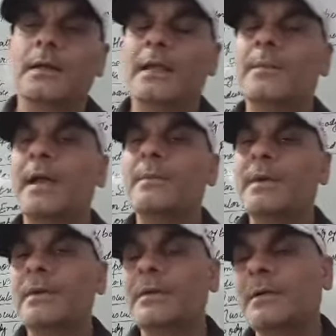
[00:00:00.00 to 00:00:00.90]
Like
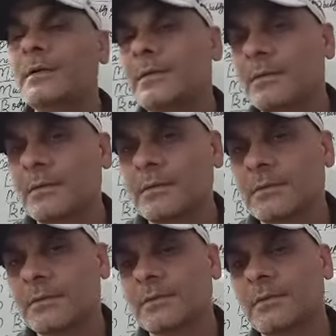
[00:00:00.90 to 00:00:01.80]
badminton,
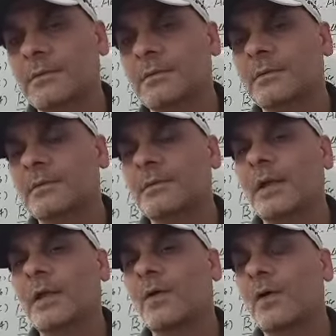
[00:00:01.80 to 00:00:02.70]

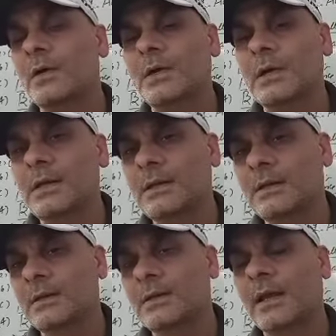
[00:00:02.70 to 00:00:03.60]
like hockey,
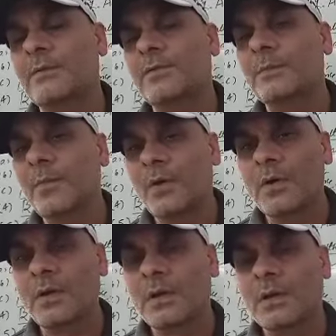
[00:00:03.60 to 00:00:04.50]
like
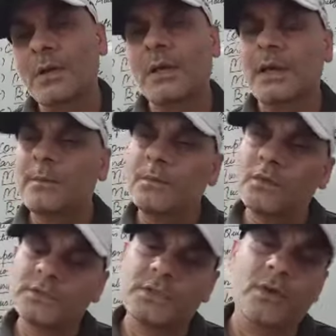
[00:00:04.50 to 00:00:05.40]
football. In
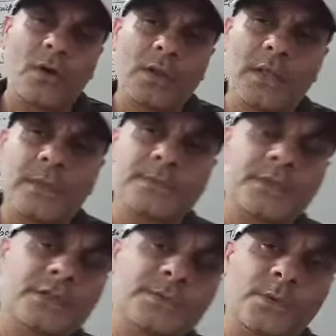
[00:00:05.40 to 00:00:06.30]
mostly all games
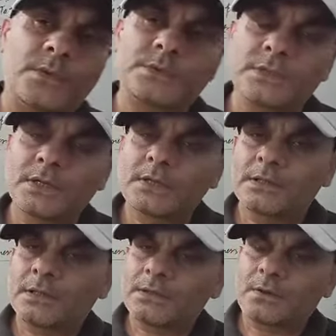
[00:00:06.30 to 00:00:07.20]
and sports,
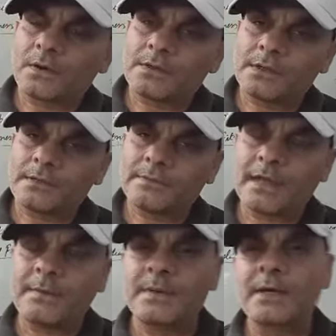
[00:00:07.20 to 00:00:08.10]
the
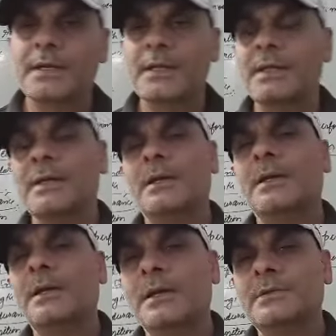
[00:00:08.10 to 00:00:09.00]
coordinative ability
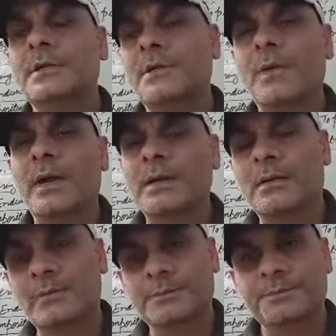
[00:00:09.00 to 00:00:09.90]
is required,
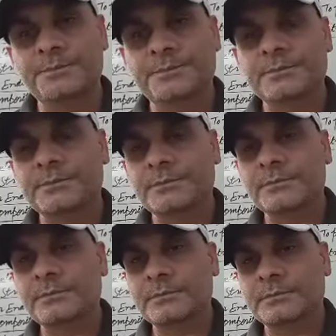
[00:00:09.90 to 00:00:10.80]

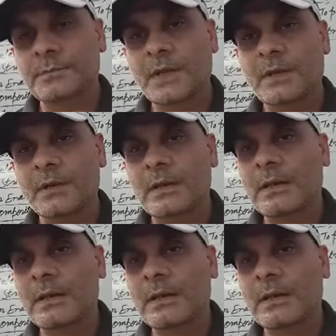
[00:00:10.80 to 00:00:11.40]
right?